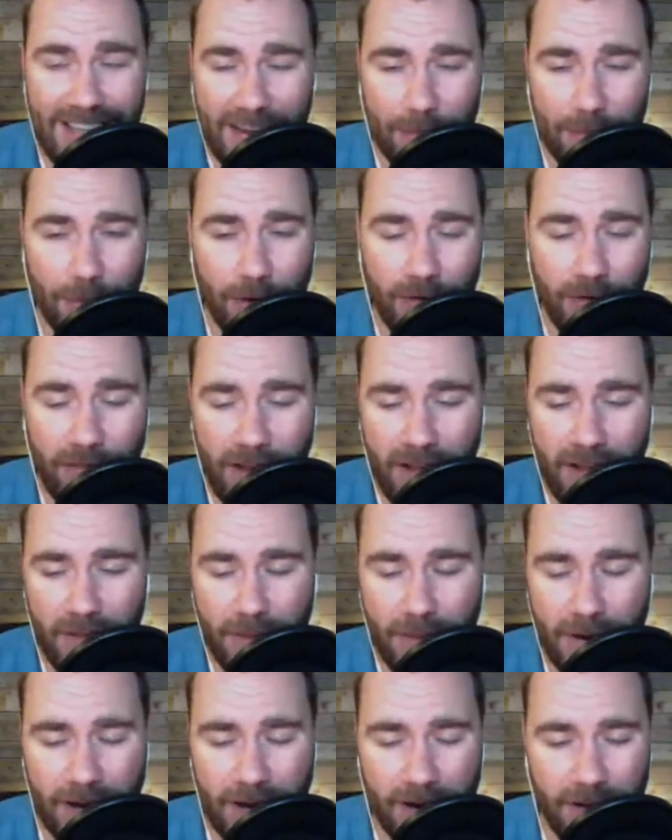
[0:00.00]
It's a light
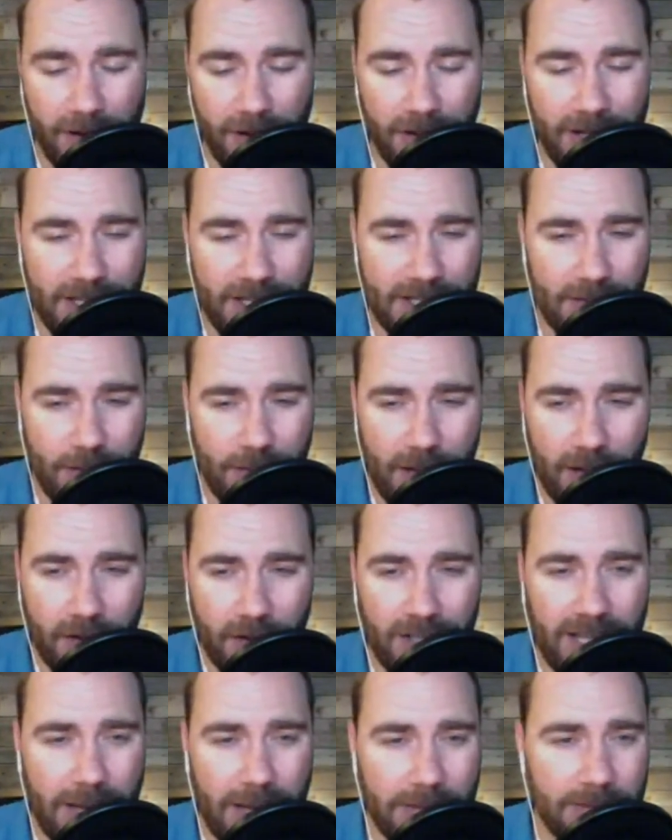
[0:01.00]
profile barrel. It's a
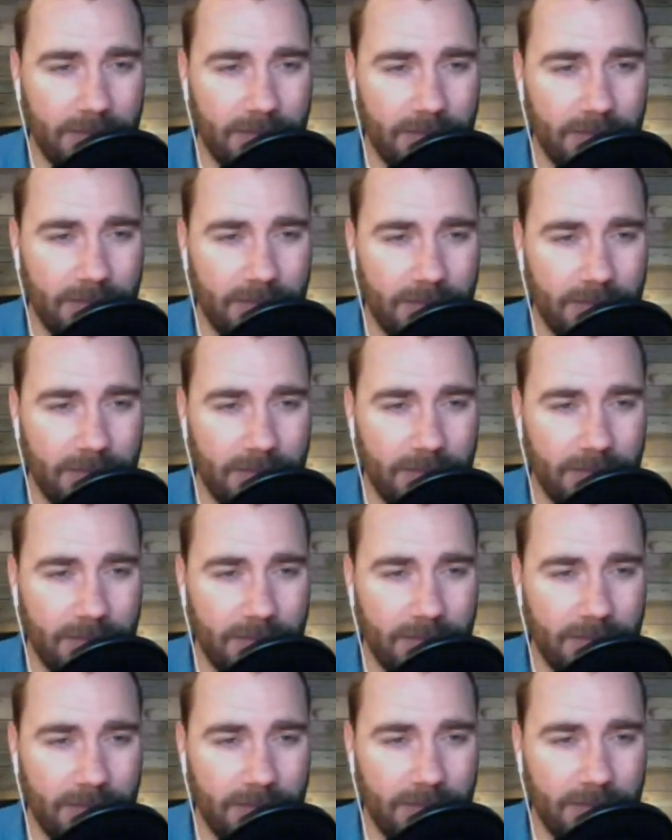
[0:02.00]
regular collapsible stock.